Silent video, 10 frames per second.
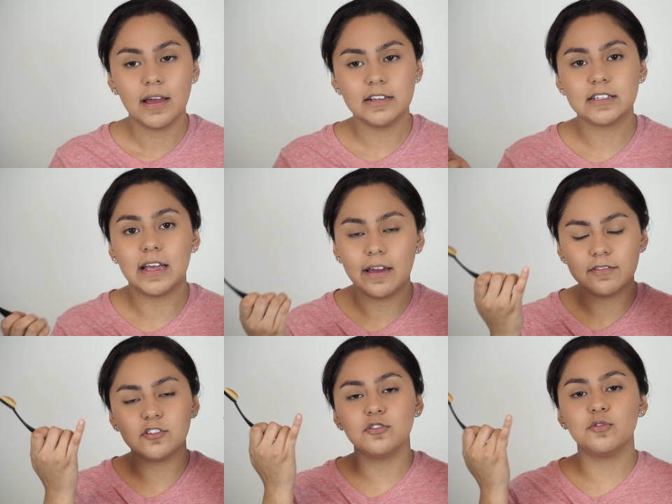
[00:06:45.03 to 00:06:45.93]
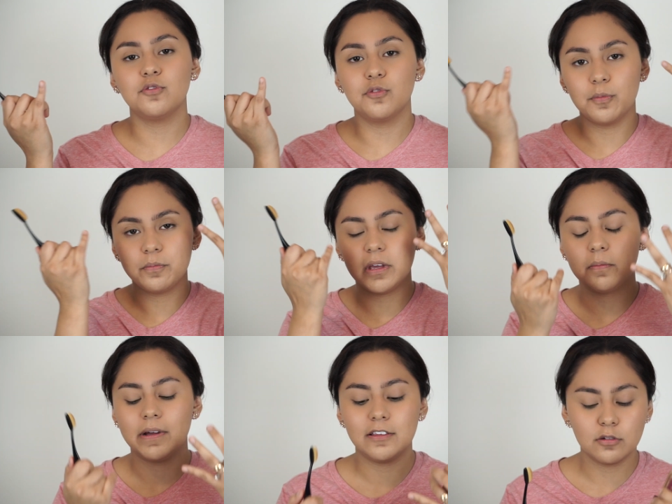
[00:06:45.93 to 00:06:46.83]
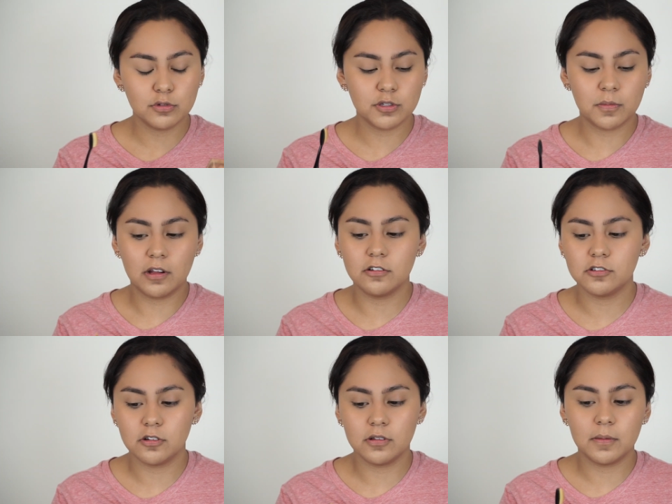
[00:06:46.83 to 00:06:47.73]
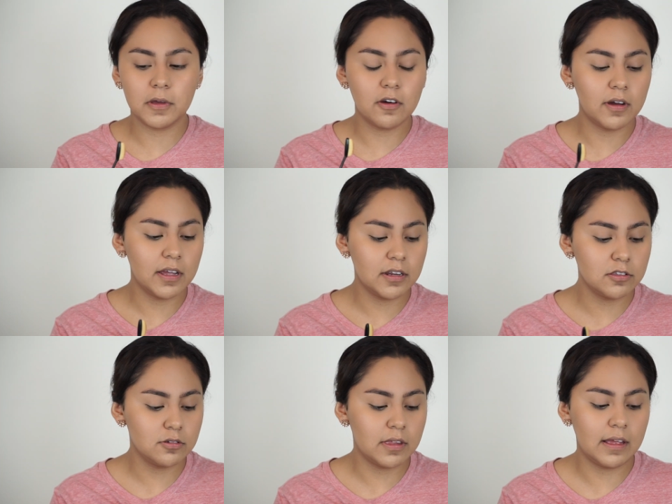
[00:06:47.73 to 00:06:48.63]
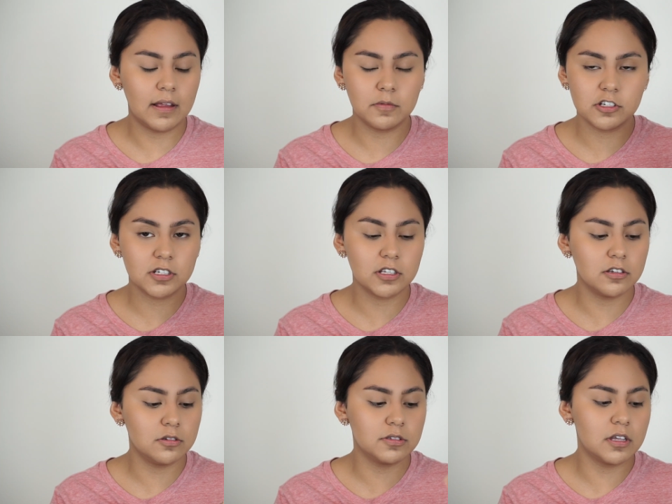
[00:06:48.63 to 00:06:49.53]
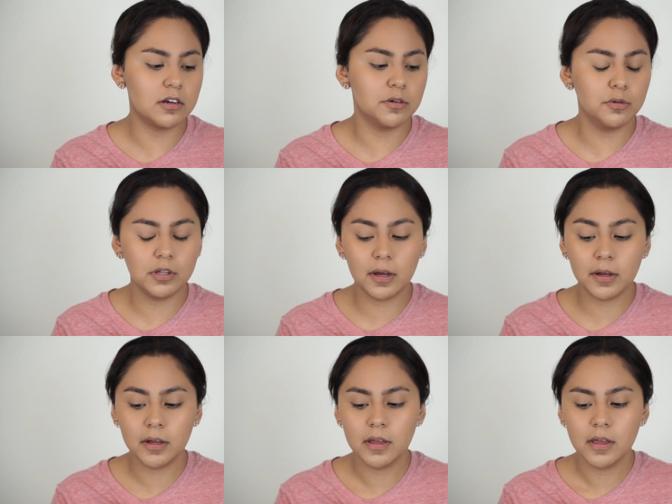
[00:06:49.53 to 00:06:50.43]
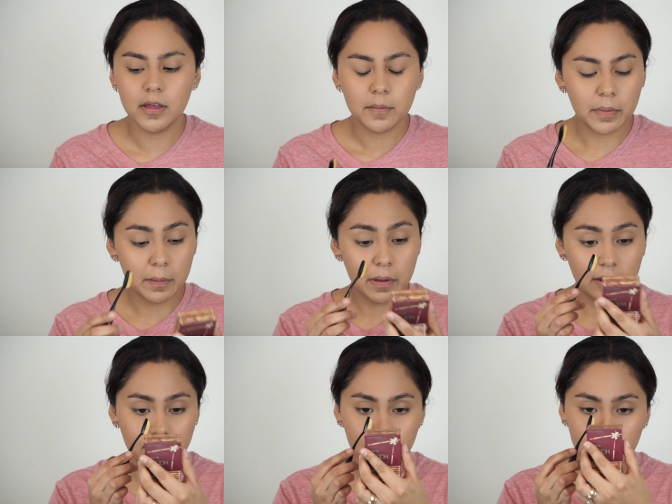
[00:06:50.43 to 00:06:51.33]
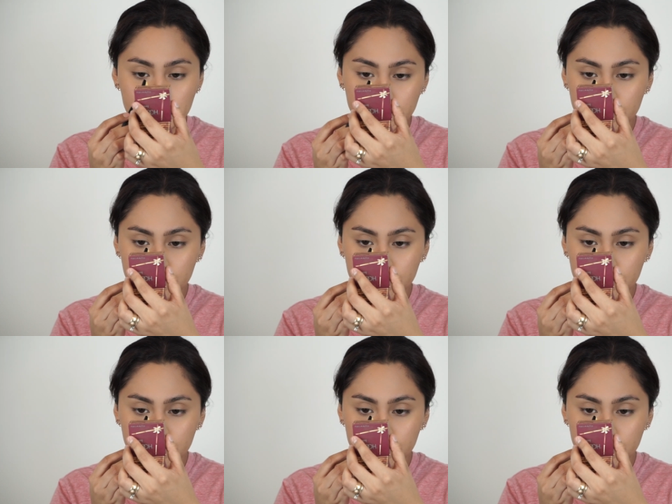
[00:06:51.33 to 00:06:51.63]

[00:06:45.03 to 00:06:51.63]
is I have to make my nose smaller. So let me go ahead and do that, and I'm just gonna use the Hoola by Benefit.